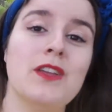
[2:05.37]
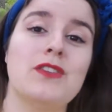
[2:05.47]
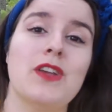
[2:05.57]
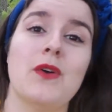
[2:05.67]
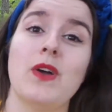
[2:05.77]

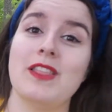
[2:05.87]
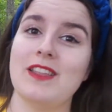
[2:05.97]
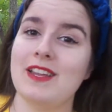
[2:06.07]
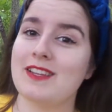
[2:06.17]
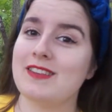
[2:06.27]
So
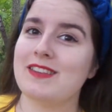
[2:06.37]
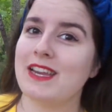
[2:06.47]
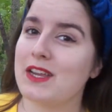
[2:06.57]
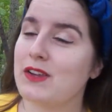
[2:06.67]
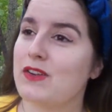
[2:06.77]
the
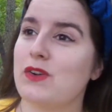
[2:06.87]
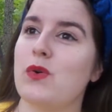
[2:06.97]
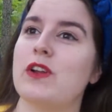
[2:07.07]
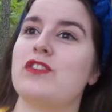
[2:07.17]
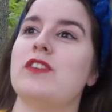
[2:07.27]
second
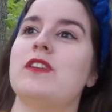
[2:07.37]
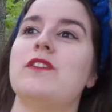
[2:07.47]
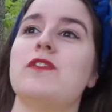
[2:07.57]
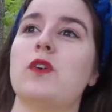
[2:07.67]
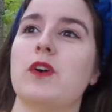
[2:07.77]
question
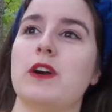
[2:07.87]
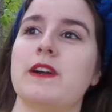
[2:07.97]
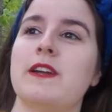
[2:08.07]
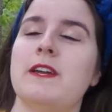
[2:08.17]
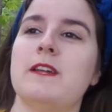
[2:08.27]

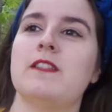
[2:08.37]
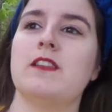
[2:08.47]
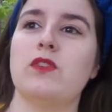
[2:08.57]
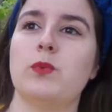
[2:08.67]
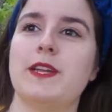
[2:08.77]
for
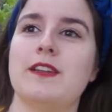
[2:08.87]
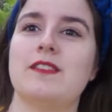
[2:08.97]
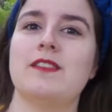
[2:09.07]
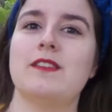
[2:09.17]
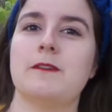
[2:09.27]
this
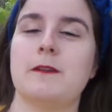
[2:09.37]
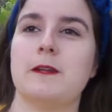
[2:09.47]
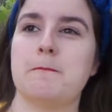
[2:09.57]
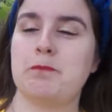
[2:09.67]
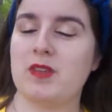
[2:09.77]
week's
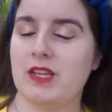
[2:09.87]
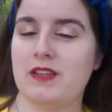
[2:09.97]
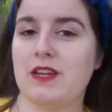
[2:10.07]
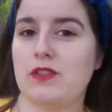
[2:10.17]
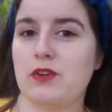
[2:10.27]
Tea
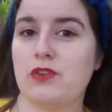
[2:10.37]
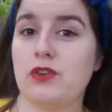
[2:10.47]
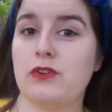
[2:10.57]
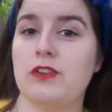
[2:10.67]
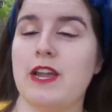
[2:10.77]
Together
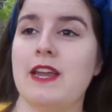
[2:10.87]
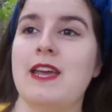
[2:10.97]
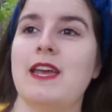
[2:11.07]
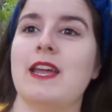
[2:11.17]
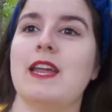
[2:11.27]
Tuesday
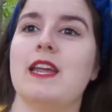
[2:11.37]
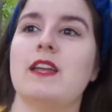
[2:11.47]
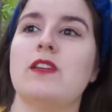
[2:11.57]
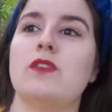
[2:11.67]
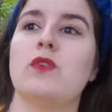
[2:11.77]

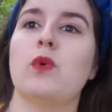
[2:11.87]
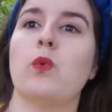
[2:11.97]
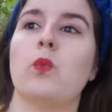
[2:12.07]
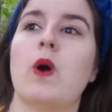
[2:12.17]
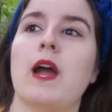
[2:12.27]
is,
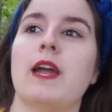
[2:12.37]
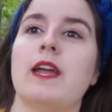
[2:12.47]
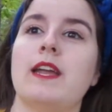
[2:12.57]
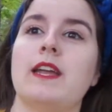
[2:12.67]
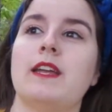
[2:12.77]

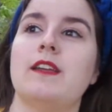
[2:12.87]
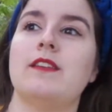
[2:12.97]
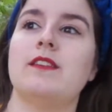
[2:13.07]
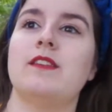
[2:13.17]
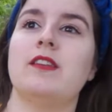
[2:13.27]
why
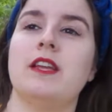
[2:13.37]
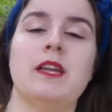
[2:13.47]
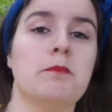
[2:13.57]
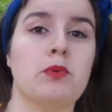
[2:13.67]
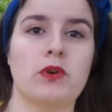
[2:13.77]
is
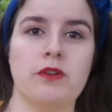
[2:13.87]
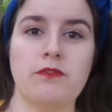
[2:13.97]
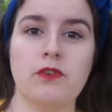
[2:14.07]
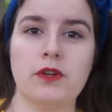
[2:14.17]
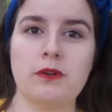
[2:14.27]
tea important
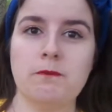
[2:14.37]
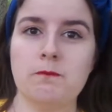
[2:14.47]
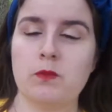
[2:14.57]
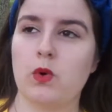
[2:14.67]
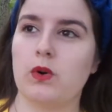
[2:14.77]
for you?
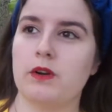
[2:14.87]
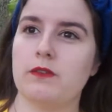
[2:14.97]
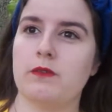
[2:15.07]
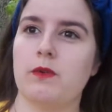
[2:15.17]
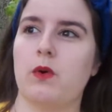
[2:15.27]

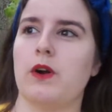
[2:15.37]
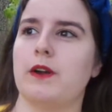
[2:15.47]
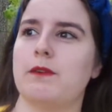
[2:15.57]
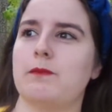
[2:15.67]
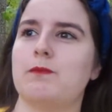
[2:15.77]

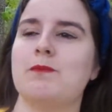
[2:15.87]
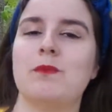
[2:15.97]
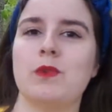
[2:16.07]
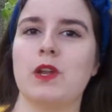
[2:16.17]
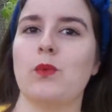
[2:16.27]
Or
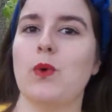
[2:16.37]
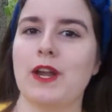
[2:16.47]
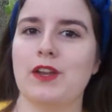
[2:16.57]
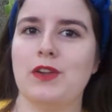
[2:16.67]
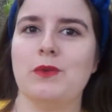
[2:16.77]
you know,
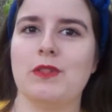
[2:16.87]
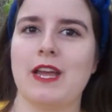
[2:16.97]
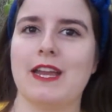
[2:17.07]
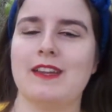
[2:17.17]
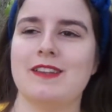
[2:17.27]
why do you
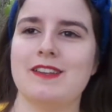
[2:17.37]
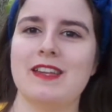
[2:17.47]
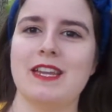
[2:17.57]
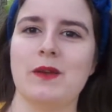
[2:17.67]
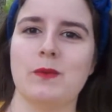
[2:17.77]
like
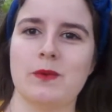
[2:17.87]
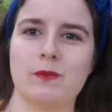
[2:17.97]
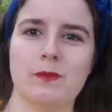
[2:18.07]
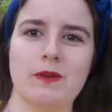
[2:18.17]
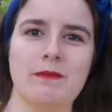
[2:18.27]
tea?
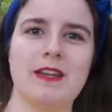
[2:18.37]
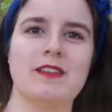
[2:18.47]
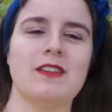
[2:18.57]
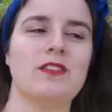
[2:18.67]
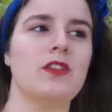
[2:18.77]
What
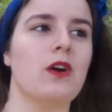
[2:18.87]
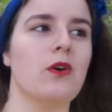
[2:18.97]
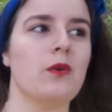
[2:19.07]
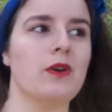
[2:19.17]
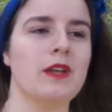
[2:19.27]
makes it
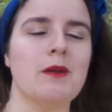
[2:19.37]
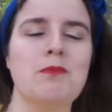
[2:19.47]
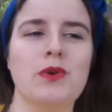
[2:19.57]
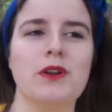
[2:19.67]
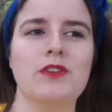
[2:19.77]
so
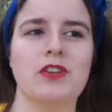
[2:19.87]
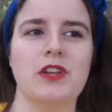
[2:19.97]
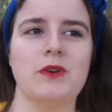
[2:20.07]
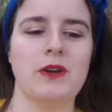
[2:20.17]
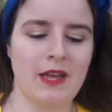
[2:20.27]
important to
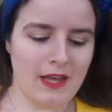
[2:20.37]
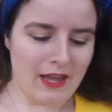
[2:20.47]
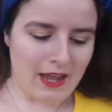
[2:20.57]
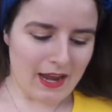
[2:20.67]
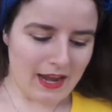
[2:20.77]
you?
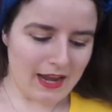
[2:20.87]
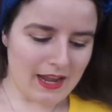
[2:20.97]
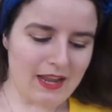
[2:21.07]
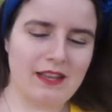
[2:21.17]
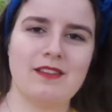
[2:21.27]

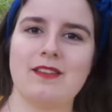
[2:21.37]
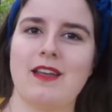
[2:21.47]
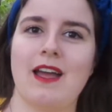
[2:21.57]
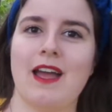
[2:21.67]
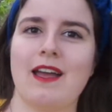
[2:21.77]
And
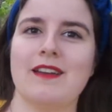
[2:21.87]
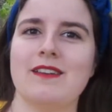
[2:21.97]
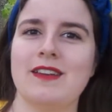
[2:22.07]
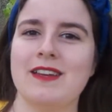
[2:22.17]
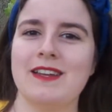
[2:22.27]

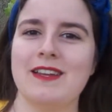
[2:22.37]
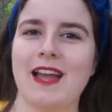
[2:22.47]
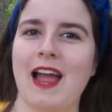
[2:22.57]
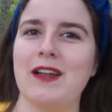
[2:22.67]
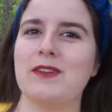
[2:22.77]

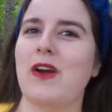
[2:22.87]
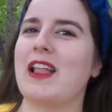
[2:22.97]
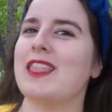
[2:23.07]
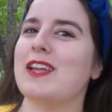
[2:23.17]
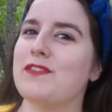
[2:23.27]
I don't know, I
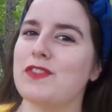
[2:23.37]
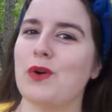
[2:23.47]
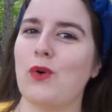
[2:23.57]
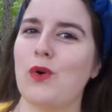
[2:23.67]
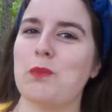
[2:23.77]
love the
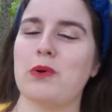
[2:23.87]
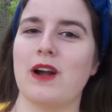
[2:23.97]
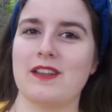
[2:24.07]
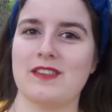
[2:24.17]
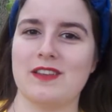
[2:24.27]
whole
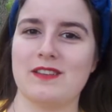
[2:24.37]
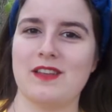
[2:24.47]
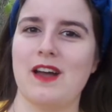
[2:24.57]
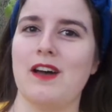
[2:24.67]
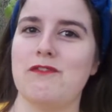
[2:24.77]
process
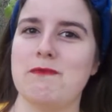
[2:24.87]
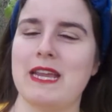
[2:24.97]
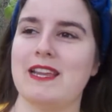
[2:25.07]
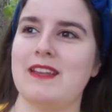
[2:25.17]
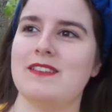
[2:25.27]
of
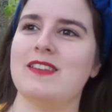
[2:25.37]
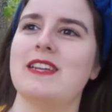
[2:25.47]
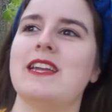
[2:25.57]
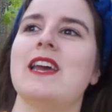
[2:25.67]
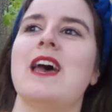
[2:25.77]
making
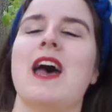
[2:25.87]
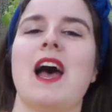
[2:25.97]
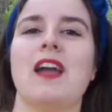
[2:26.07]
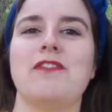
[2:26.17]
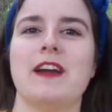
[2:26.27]
tea.
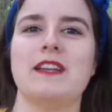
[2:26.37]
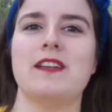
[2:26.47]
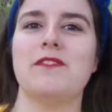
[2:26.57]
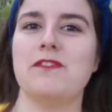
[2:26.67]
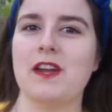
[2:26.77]
I find
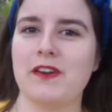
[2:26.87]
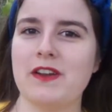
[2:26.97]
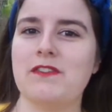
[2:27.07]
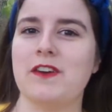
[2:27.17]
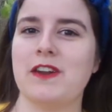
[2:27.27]
it
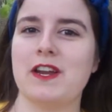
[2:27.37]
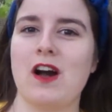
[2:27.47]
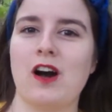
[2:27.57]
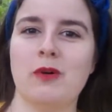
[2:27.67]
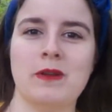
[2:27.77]
very, very
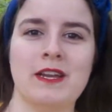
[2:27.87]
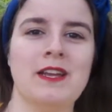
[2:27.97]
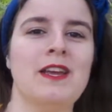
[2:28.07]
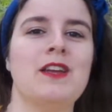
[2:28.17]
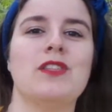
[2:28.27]
calming.
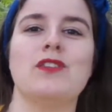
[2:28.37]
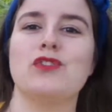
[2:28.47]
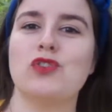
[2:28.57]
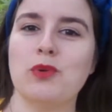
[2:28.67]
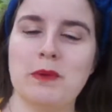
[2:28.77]
The
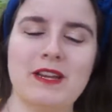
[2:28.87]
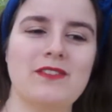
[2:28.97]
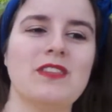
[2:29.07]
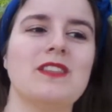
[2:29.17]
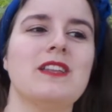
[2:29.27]
scooping
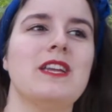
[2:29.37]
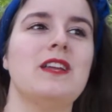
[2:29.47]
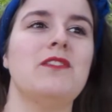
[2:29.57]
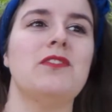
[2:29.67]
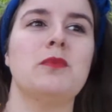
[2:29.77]
of the
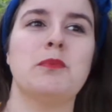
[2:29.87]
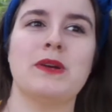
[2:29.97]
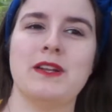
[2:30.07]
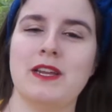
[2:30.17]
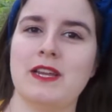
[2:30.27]
leaves,
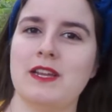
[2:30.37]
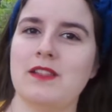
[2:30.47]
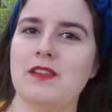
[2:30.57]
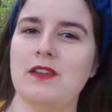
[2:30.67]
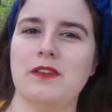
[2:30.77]
putting it
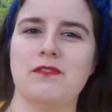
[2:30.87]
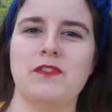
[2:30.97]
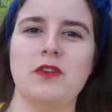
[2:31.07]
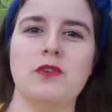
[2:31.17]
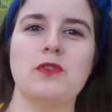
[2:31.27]
in the
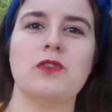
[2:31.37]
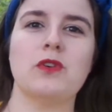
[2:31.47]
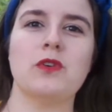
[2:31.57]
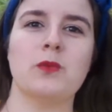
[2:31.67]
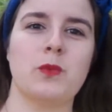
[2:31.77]

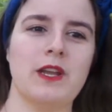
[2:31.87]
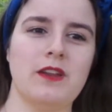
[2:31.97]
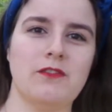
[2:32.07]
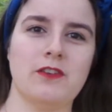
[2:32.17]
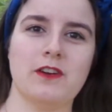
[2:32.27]
infuser,
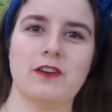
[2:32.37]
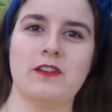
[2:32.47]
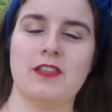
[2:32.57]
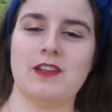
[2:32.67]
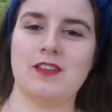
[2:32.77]
waiting for
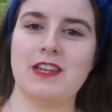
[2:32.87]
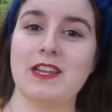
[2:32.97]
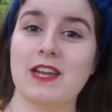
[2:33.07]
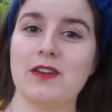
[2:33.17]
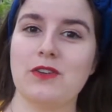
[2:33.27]
the tea
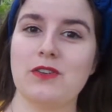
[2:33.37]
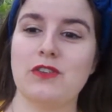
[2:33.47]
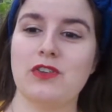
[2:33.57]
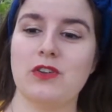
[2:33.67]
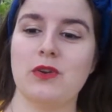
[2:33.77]
kettle
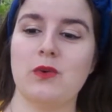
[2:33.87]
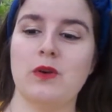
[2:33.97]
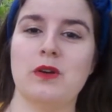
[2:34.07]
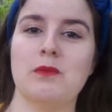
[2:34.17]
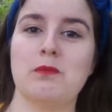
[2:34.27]

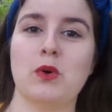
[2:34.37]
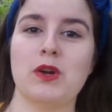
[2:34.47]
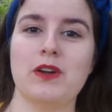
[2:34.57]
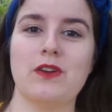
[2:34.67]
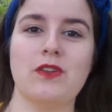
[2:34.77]
to
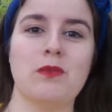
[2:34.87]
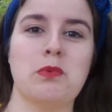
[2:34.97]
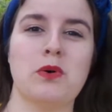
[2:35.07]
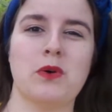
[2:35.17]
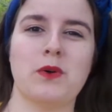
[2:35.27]
boil,
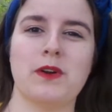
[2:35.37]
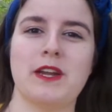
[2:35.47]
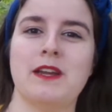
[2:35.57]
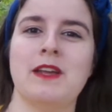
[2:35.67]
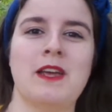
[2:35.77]

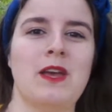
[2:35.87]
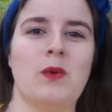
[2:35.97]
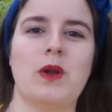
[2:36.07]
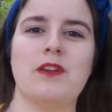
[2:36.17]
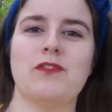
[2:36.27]
pouring,
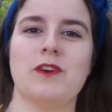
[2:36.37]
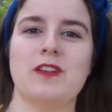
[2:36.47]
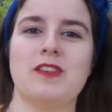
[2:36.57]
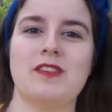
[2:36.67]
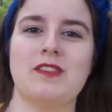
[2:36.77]
waiting for
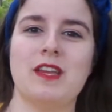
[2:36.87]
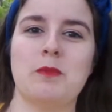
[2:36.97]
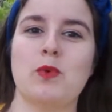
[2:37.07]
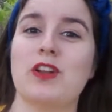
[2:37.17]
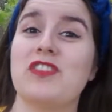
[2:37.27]
it to
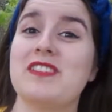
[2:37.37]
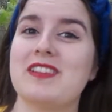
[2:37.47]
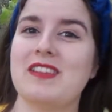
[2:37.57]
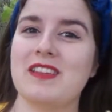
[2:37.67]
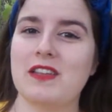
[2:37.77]
steep, watching the
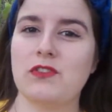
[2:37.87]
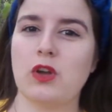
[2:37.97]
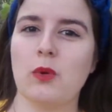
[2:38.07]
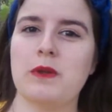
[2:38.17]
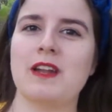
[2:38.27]
tea leaves
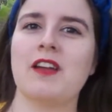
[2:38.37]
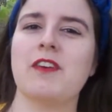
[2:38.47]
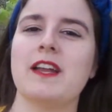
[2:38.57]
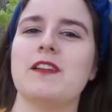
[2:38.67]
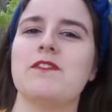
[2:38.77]
open, I
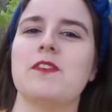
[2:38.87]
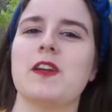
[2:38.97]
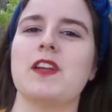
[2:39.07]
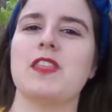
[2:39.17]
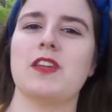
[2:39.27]
find it
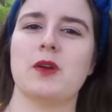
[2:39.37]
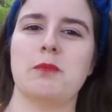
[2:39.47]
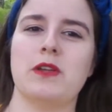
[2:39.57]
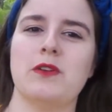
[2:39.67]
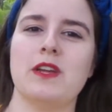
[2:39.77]
very
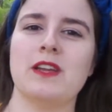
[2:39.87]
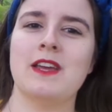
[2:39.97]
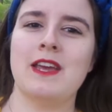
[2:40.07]
therapeutic.